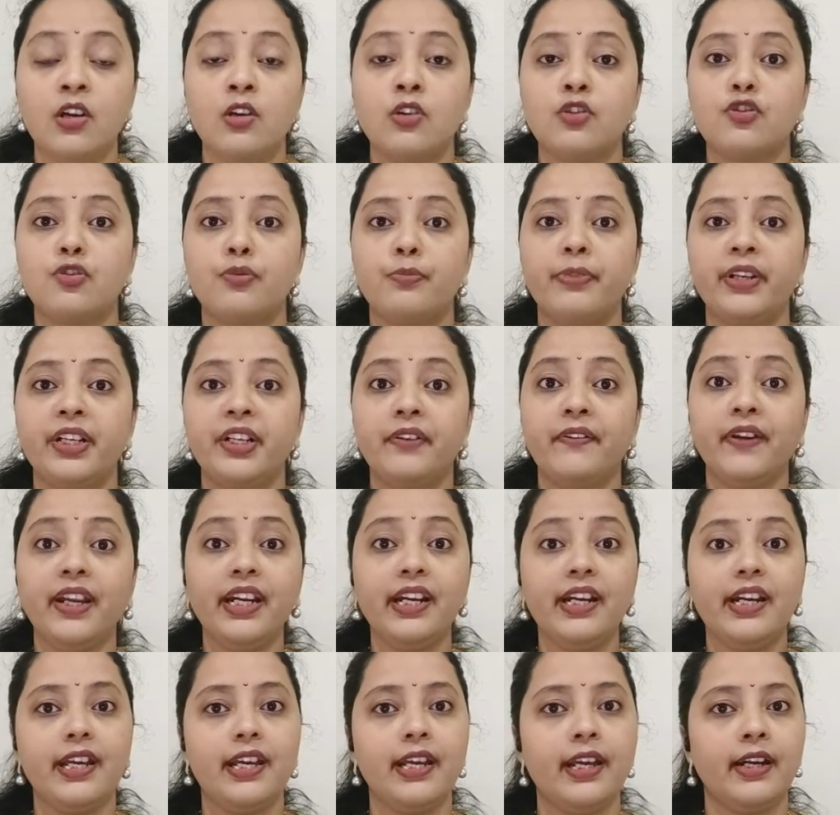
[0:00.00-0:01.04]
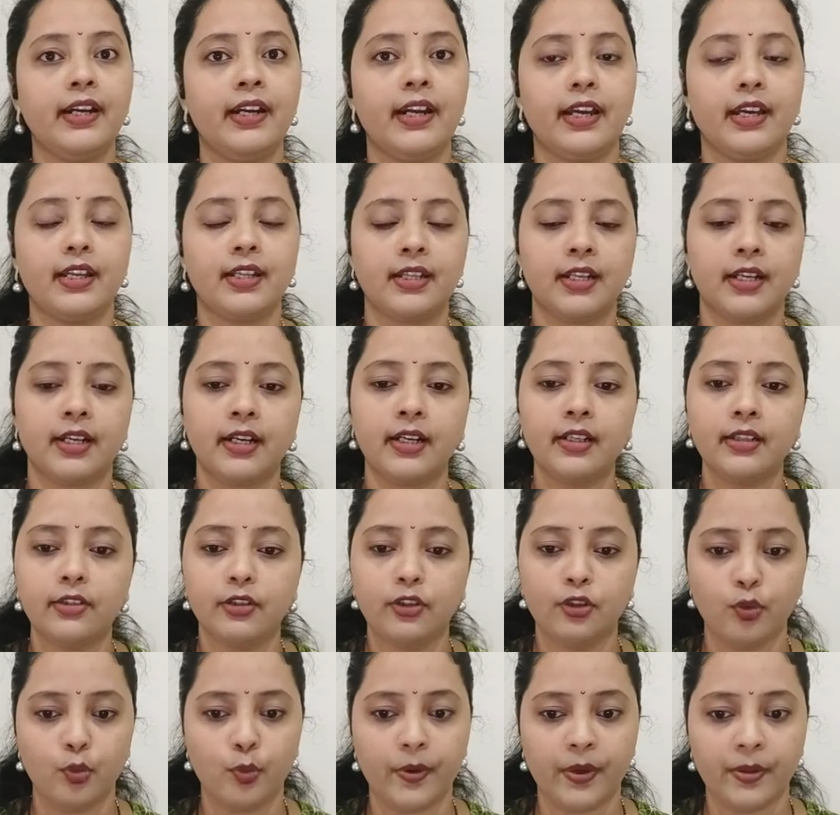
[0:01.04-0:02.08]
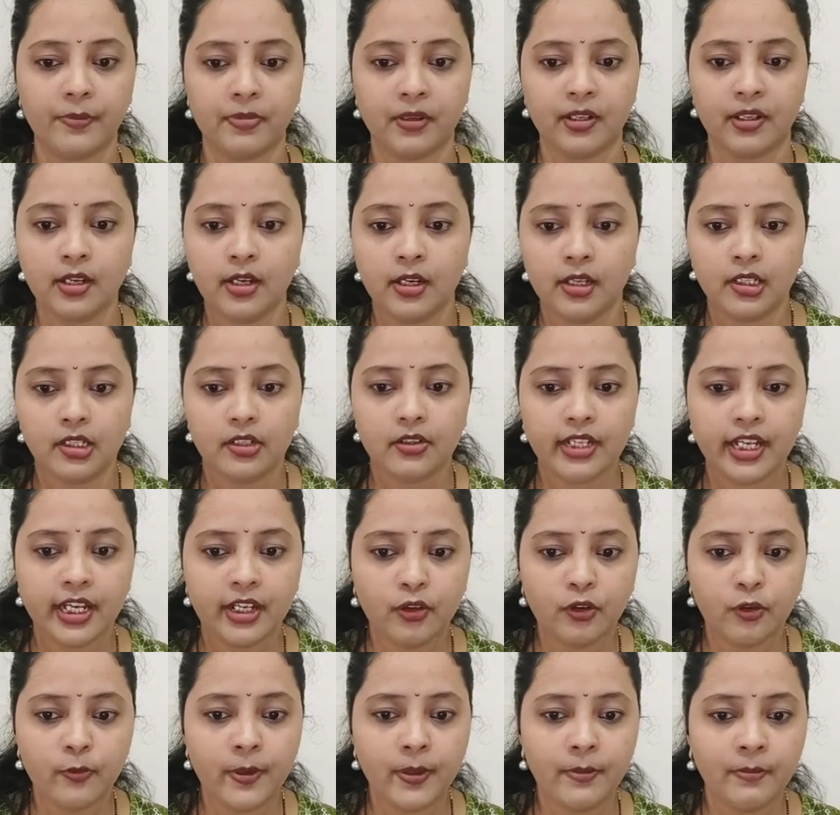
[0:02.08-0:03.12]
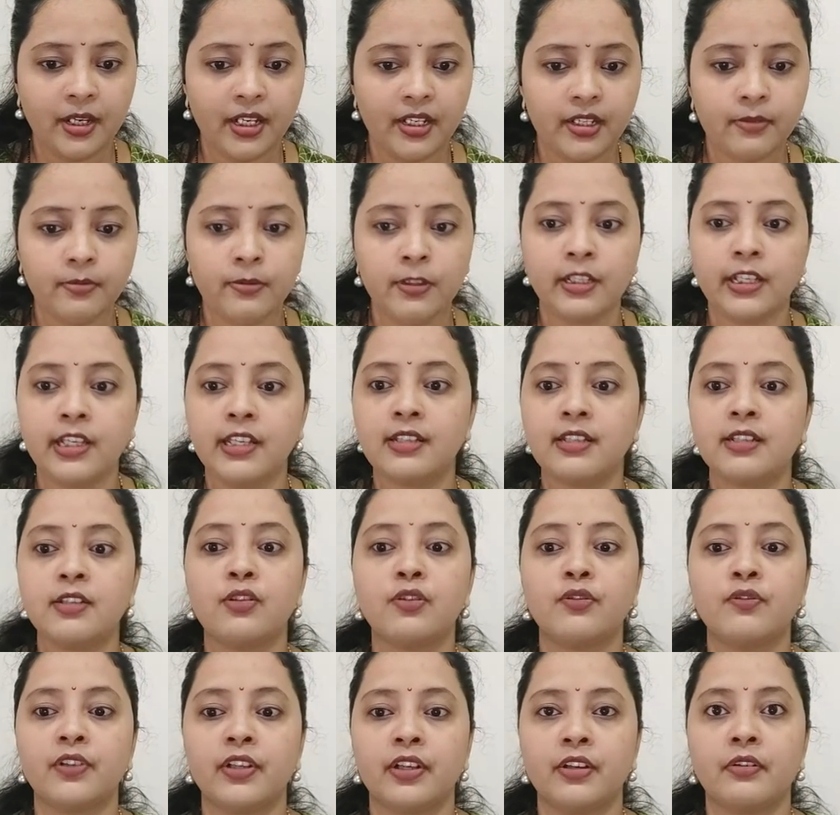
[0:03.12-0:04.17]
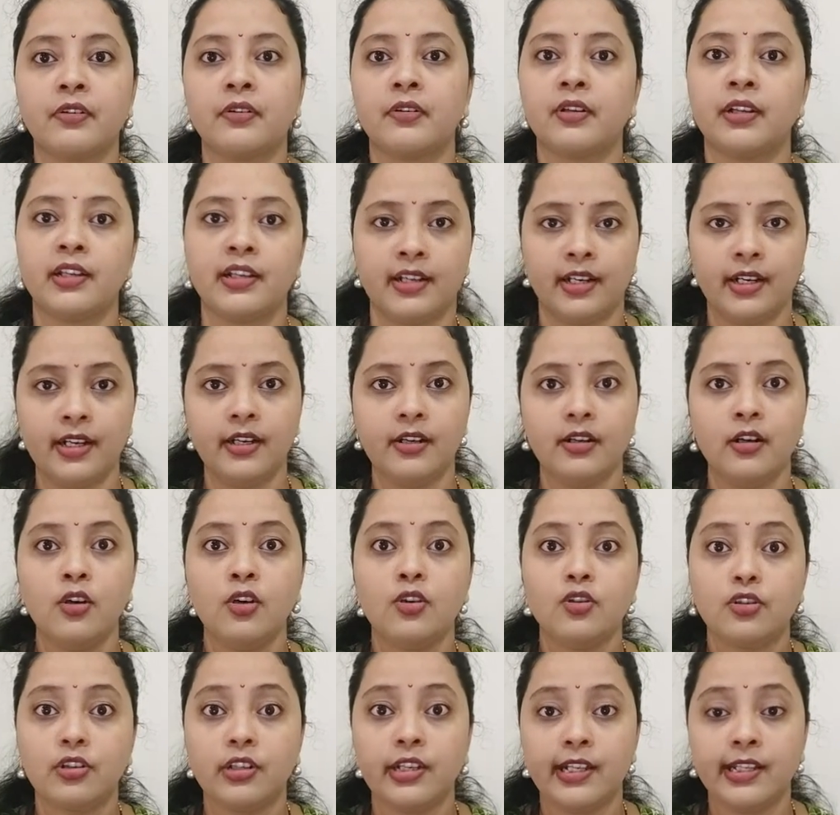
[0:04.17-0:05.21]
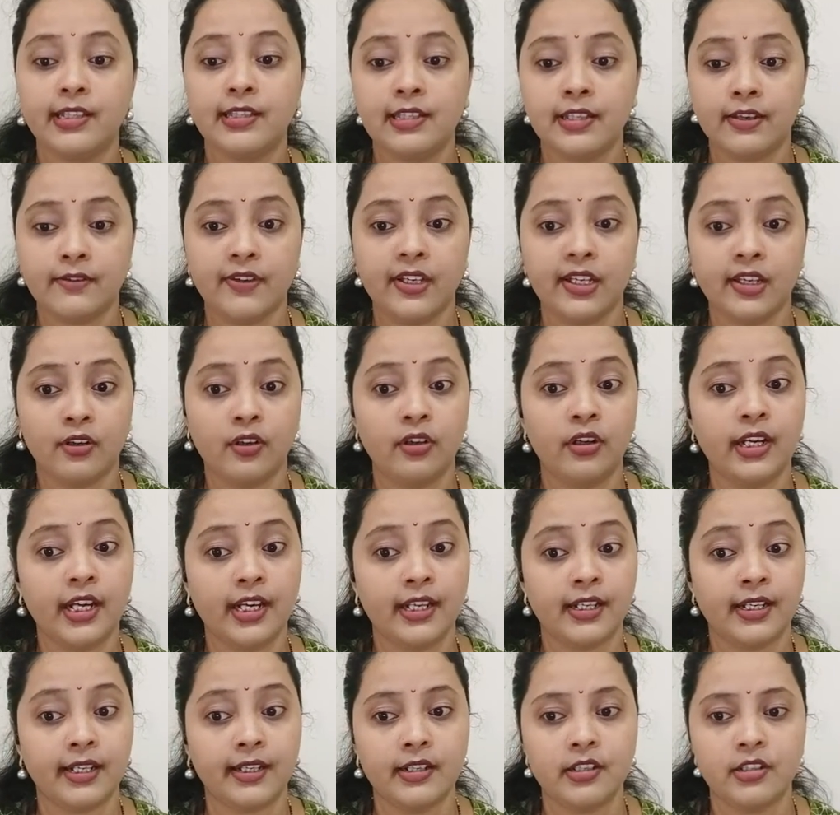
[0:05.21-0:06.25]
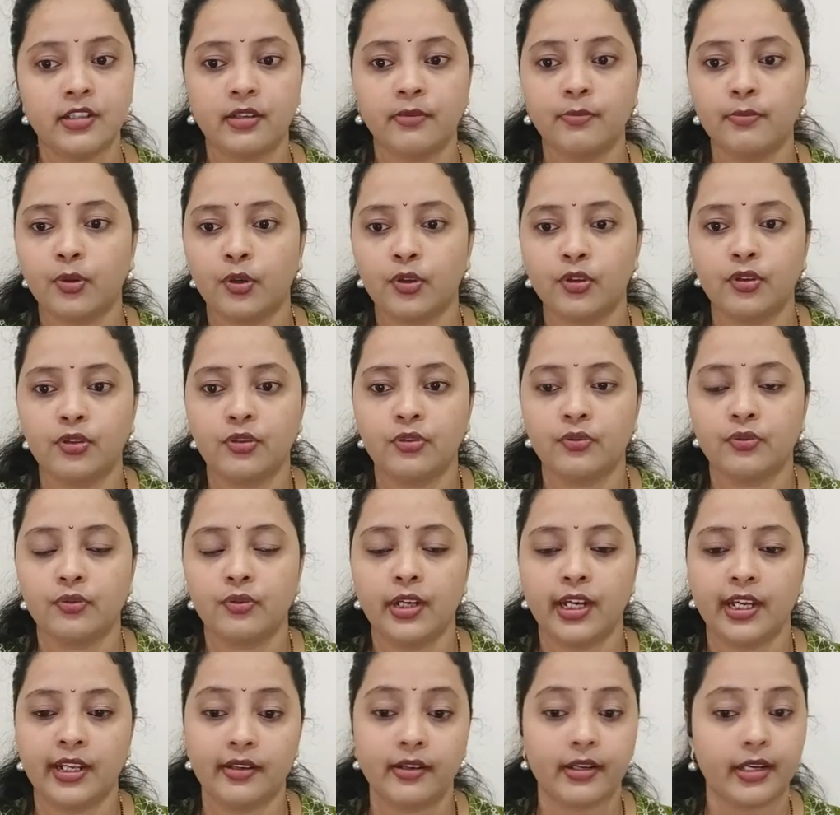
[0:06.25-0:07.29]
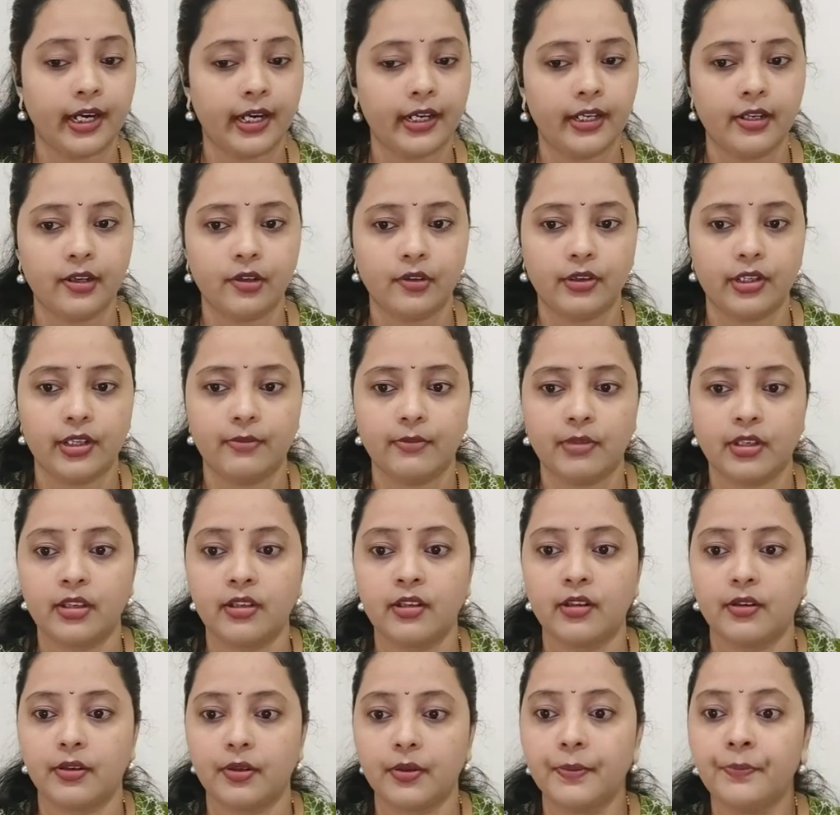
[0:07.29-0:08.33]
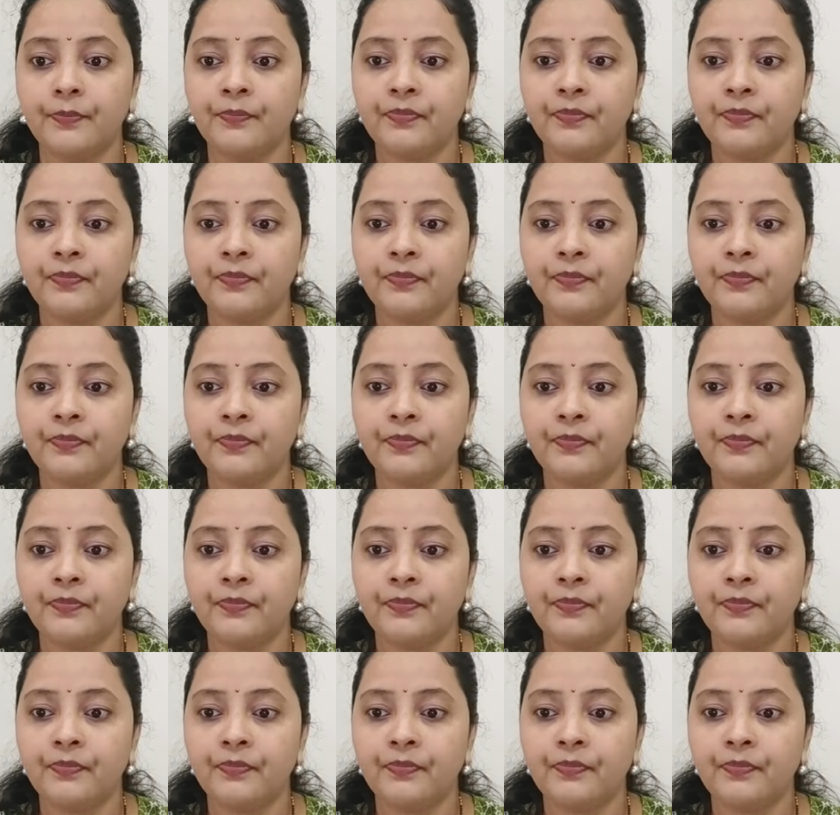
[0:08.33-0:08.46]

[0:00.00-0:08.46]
So between D and A there are two people. Now there could be multiple cases over here, right? So let's see, we cannot directly jump onto and write down them here.